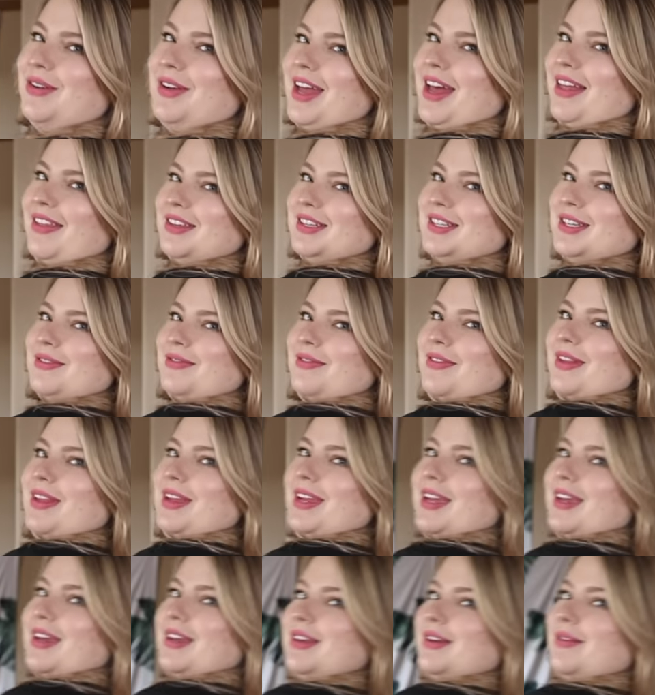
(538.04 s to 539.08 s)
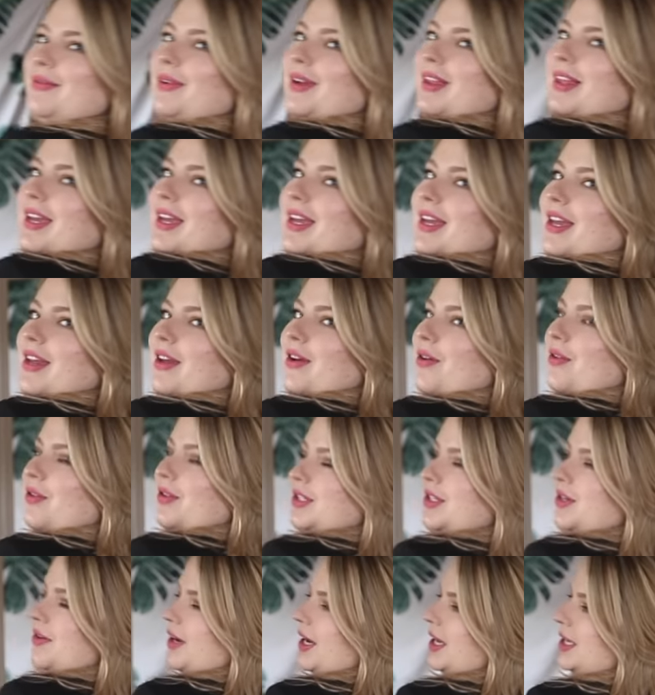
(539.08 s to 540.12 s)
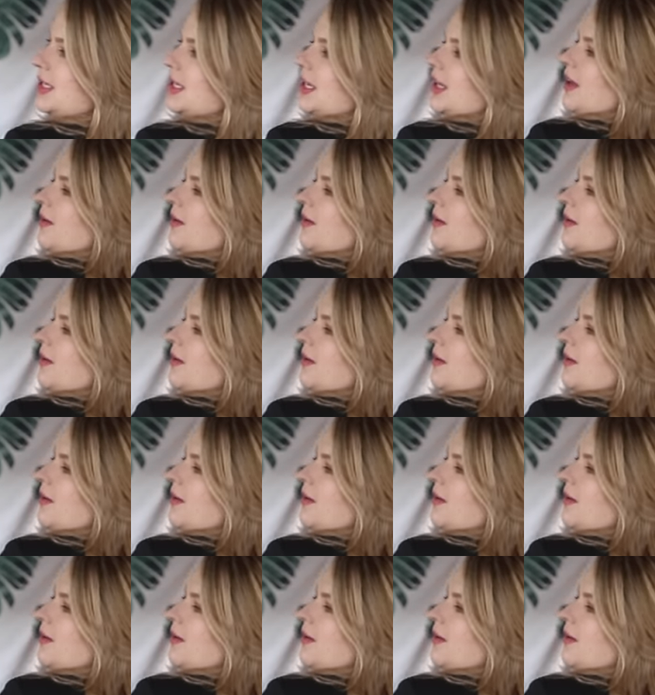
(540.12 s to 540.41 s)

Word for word: yeah, this is really, really cute. You guys can